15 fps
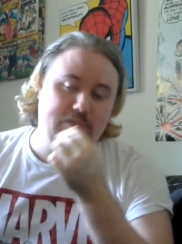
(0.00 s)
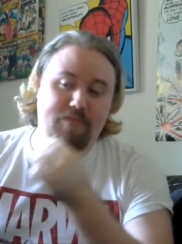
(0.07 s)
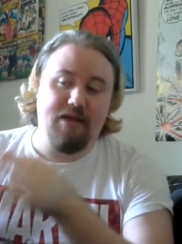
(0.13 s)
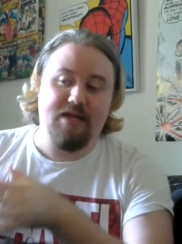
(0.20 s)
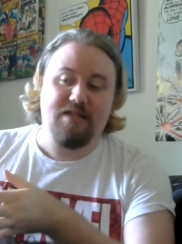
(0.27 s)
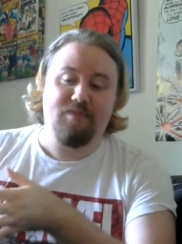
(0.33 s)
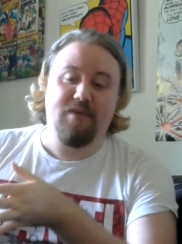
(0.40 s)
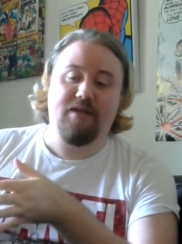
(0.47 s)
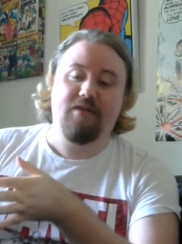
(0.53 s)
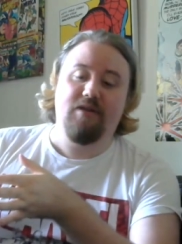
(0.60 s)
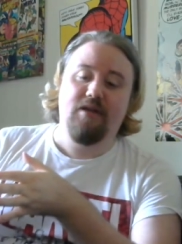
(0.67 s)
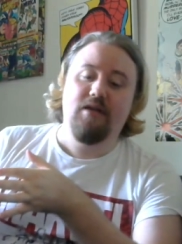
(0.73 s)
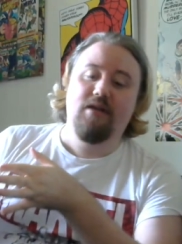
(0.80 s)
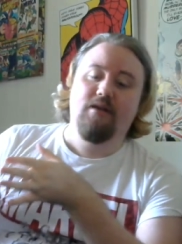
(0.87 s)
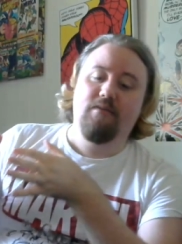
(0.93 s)
basement.
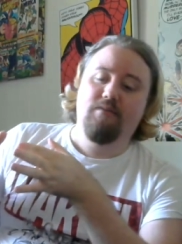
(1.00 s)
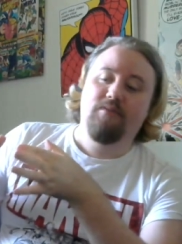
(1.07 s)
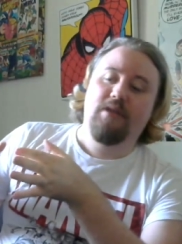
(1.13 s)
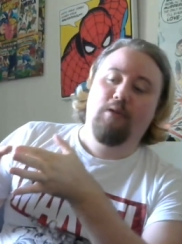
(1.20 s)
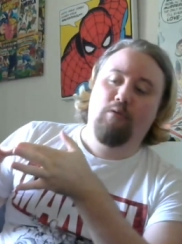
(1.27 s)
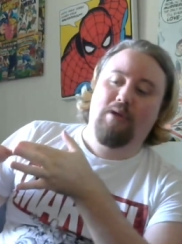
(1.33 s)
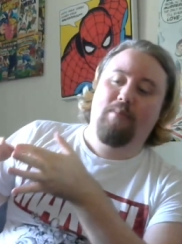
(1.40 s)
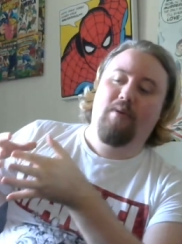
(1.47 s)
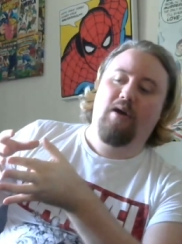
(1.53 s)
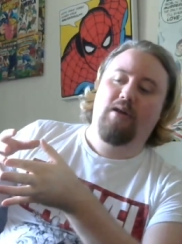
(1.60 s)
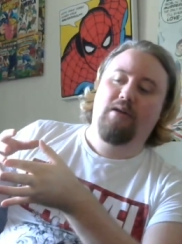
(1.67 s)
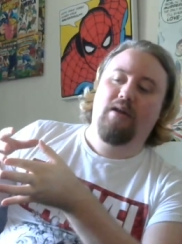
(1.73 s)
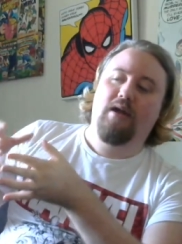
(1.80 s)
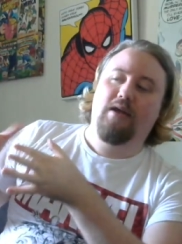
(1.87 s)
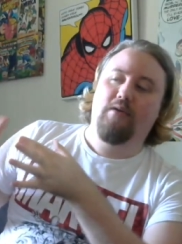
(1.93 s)
That took
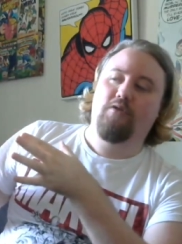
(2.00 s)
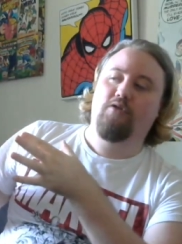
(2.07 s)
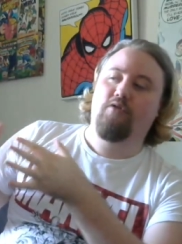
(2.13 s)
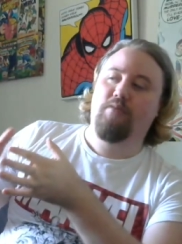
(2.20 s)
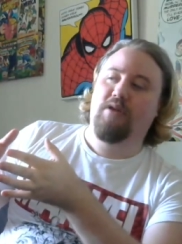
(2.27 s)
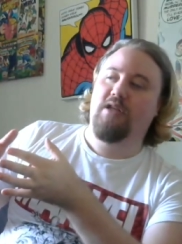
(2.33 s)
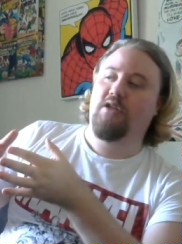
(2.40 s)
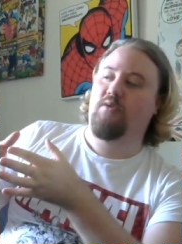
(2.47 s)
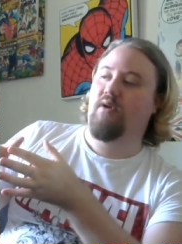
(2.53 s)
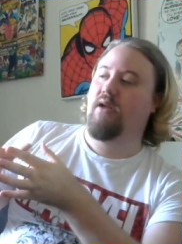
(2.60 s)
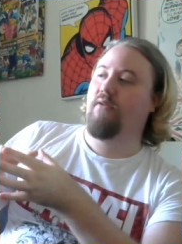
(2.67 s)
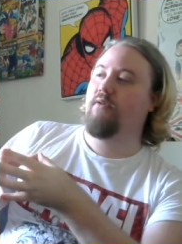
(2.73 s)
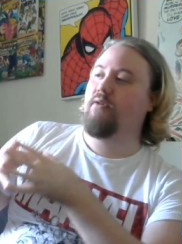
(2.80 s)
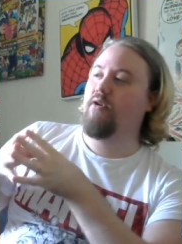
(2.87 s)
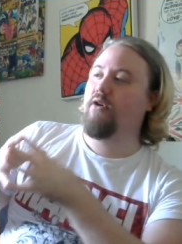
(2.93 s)
about 9 or so minutes right
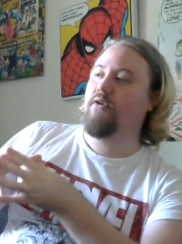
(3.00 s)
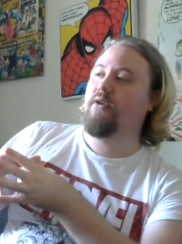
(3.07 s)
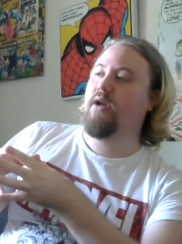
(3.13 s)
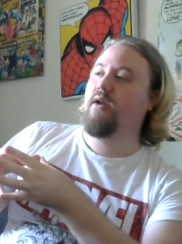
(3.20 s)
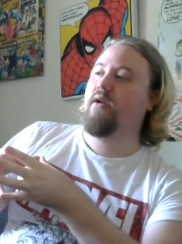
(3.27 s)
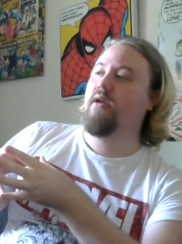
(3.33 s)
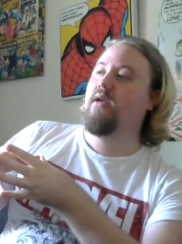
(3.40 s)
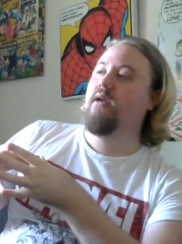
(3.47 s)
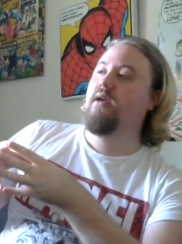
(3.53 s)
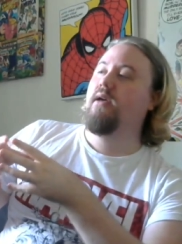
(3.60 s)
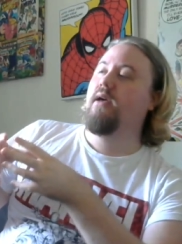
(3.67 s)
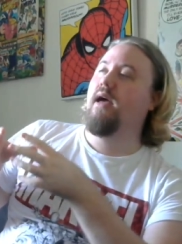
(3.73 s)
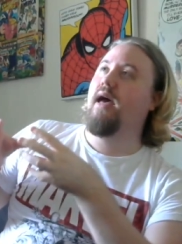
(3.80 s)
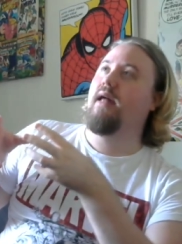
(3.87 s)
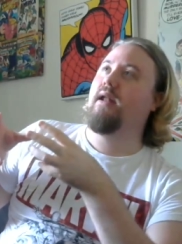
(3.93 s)
until we got there.
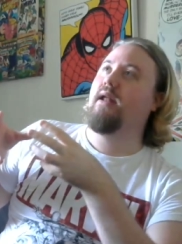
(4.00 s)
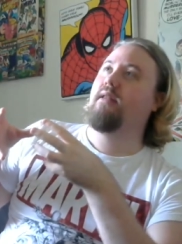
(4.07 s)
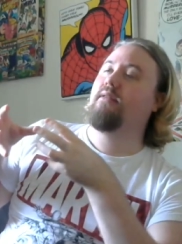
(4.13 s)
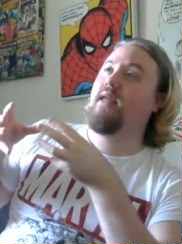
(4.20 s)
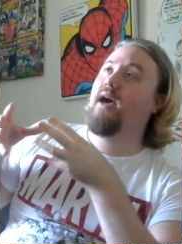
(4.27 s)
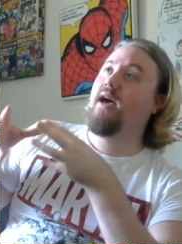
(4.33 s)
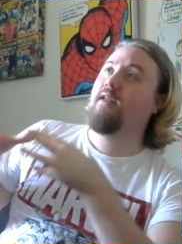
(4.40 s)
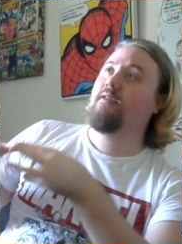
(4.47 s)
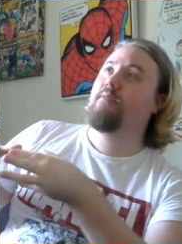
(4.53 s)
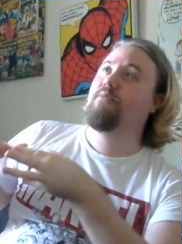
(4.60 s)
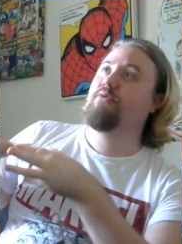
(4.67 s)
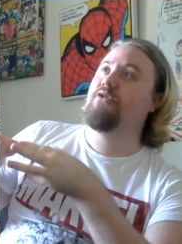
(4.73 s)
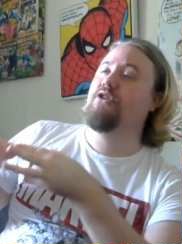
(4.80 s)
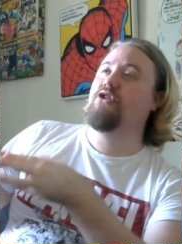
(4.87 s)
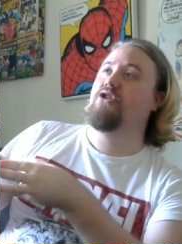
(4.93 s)
And at that
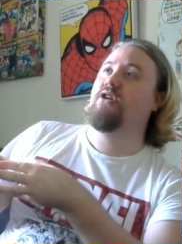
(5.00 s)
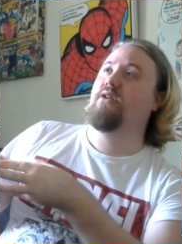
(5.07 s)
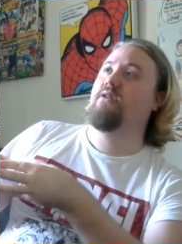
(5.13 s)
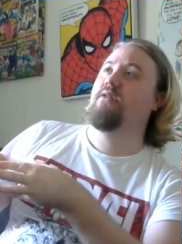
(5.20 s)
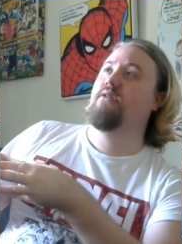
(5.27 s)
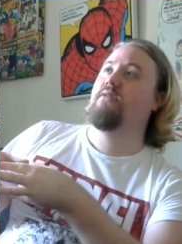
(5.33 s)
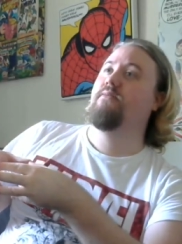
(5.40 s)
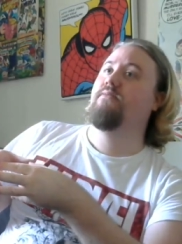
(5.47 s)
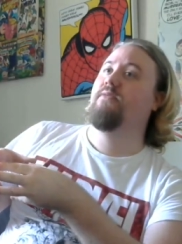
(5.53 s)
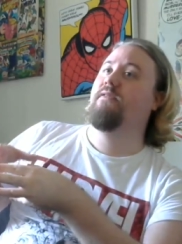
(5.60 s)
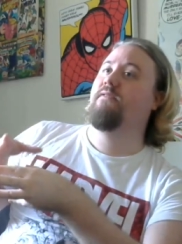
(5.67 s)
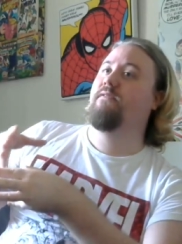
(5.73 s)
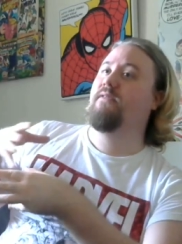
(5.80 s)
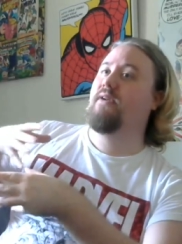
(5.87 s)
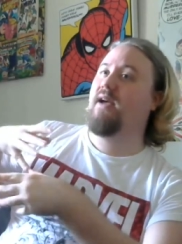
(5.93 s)
position, they
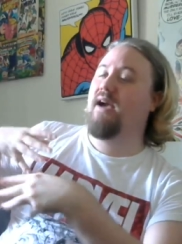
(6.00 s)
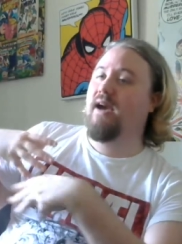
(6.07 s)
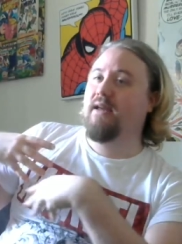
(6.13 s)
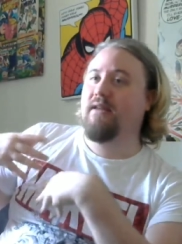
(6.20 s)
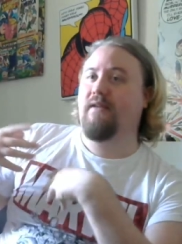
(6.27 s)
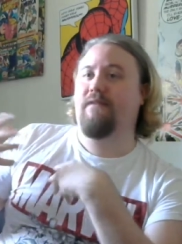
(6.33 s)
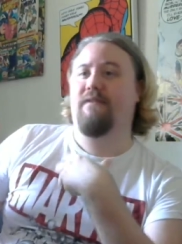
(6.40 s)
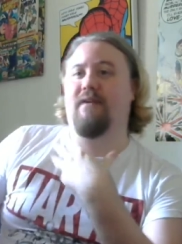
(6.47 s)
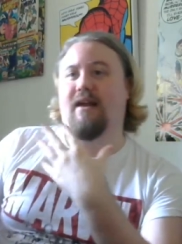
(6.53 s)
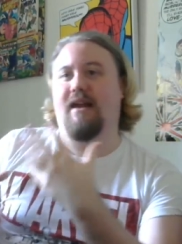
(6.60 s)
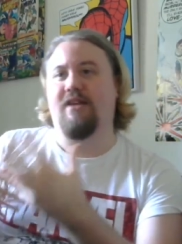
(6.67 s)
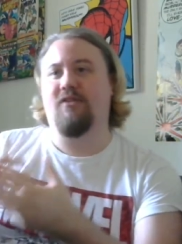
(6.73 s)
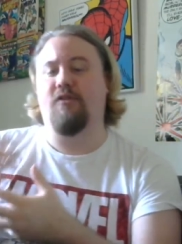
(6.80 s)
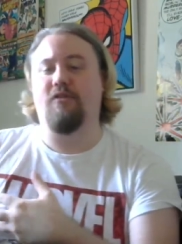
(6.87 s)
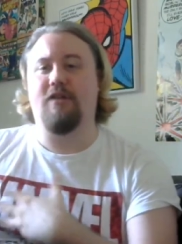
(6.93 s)
kind of
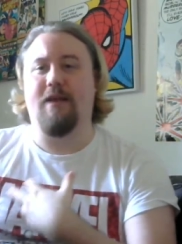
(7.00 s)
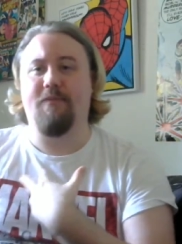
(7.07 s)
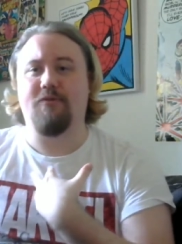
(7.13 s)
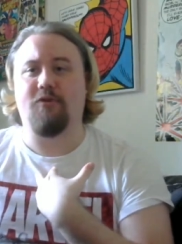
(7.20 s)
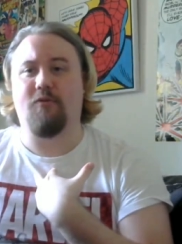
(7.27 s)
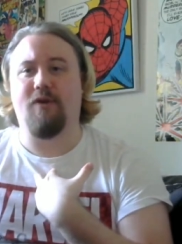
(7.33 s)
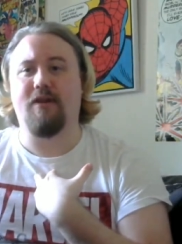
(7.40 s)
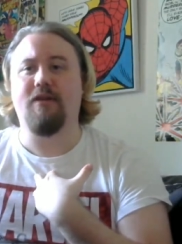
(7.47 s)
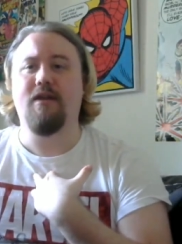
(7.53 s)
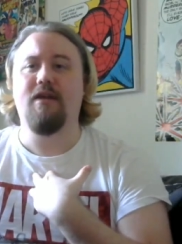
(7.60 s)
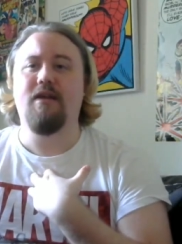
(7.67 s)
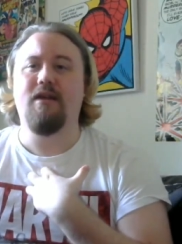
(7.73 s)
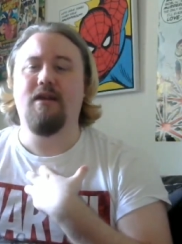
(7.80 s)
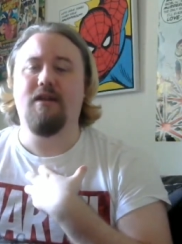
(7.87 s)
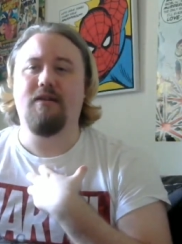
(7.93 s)
finally started the episode, right?
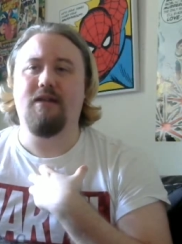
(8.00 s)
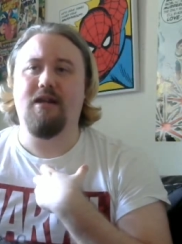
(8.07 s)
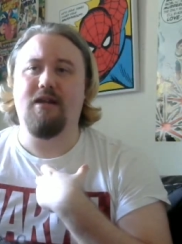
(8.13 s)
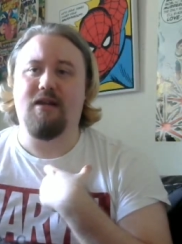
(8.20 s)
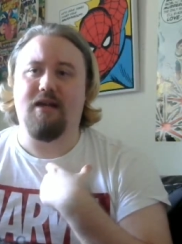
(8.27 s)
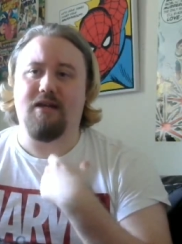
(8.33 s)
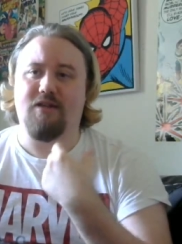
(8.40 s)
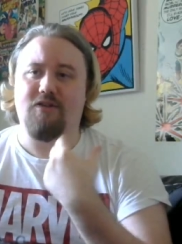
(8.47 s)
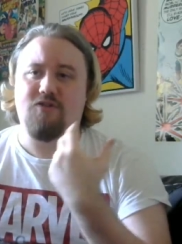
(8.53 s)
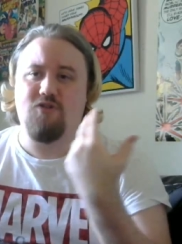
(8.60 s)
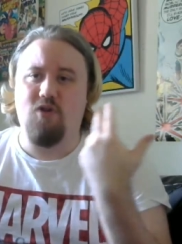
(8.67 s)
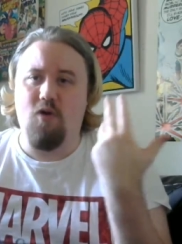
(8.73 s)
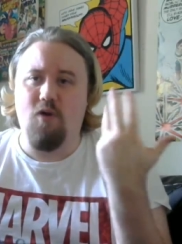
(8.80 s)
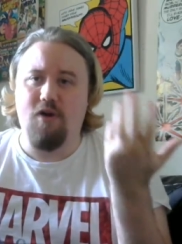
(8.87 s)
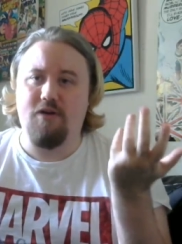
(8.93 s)
They kind of
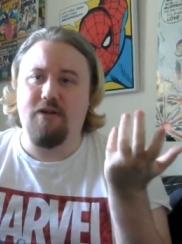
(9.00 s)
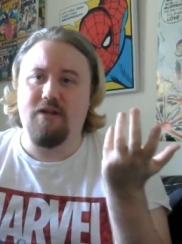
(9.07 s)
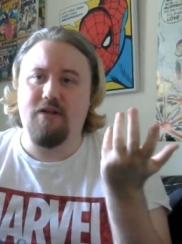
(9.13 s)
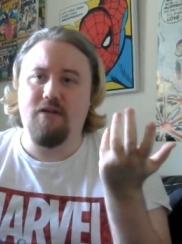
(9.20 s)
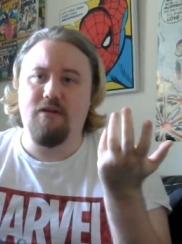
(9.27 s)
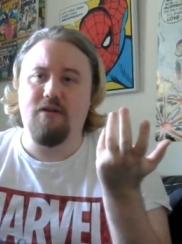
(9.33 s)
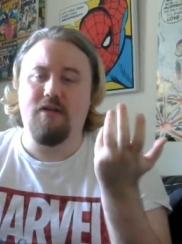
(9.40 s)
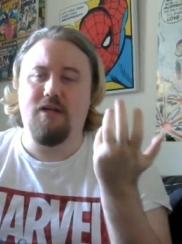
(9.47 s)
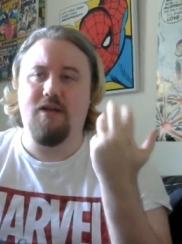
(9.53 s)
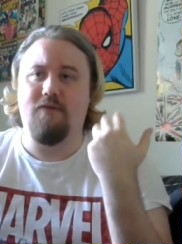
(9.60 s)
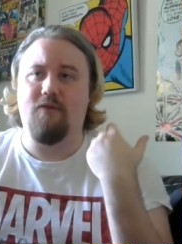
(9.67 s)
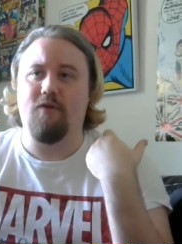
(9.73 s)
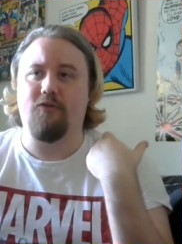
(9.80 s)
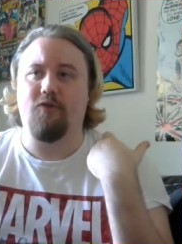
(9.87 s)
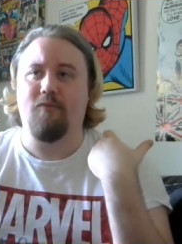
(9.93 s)
started, there
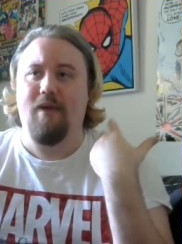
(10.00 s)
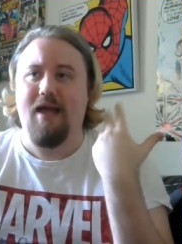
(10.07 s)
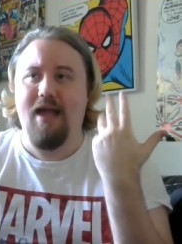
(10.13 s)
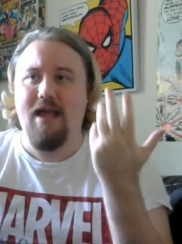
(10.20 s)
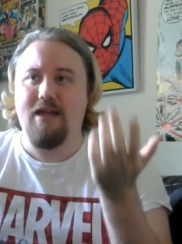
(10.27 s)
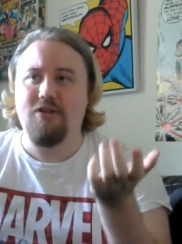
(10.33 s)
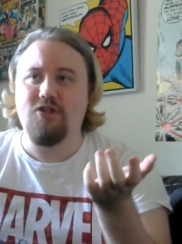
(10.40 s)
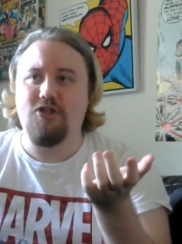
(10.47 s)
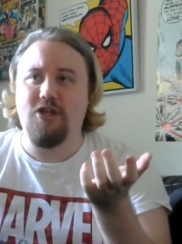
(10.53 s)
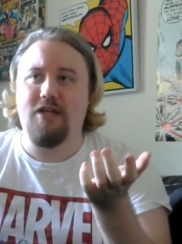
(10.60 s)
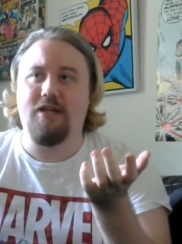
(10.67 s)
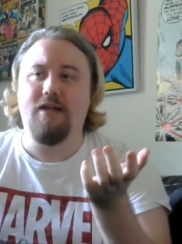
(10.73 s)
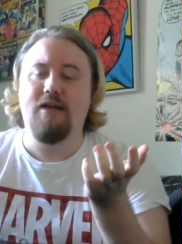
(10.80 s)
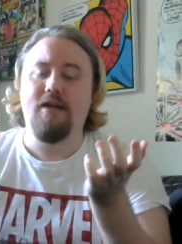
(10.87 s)
we got some action,